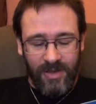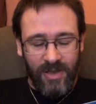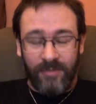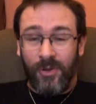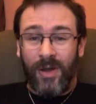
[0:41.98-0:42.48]

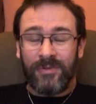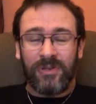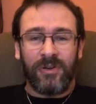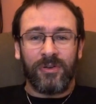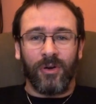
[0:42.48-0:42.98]
And if you haven't
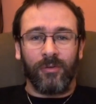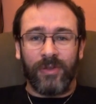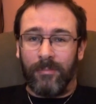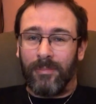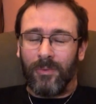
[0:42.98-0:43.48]
heard of
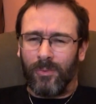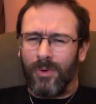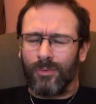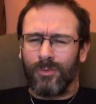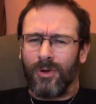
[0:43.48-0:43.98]
him,
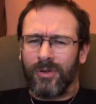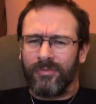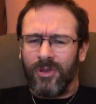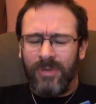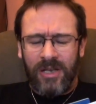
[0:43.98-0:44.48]
what rock
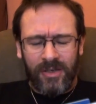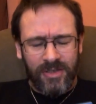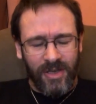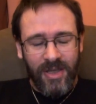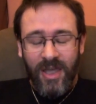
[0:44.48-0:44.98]
have you been
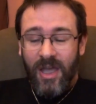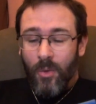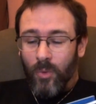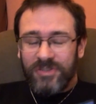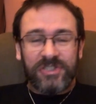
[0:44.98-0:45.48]
under?
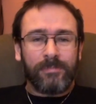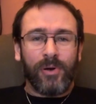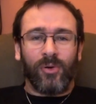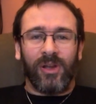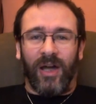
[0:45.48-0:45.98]
What's the
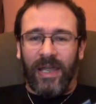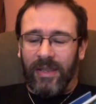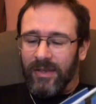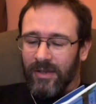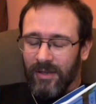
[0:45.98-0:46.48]
book
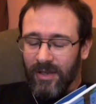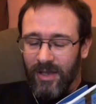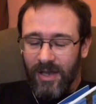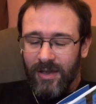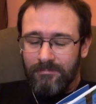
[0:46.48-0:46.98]
like?
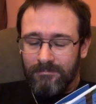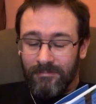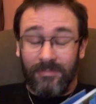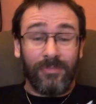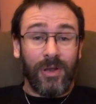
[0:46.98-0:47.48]

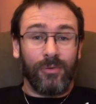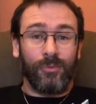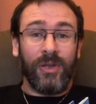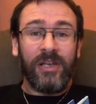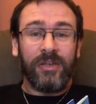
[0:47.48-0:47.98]
Um,
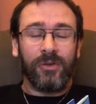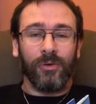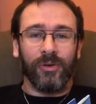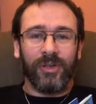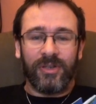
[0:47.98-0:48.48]
really
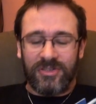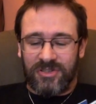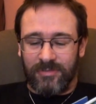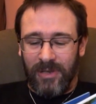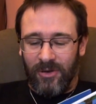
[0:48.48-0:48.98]
good,
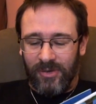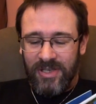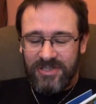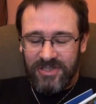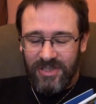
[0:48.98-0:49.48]
to be
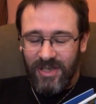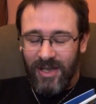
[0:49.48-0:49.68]
honest.